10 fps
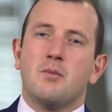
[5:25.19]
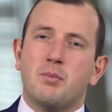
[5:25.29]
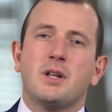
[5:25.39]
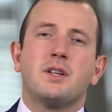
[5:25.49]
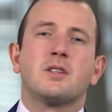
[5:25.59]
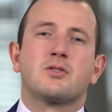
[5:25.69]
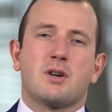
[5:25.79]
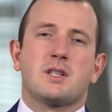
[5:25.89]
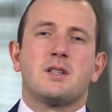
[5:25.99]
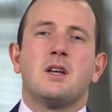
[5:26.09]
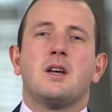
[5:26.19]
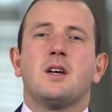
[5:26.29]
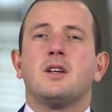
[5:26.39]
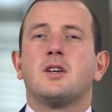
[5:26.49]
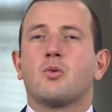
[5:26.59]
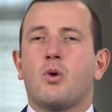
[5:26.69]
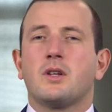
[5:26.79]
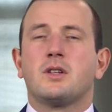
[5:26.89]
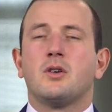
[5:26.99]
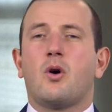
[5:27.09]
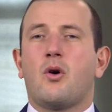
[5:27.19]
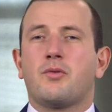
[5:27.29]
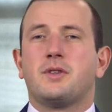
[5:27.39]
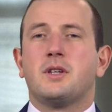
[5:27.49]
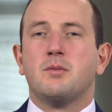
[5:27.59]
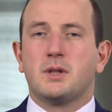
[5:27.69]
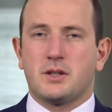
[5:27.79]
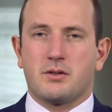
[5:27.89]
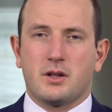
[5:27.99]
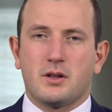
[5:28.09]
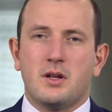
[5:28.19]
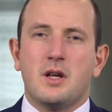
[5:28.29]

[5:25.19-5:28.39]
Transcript: building trust in the quality of the material.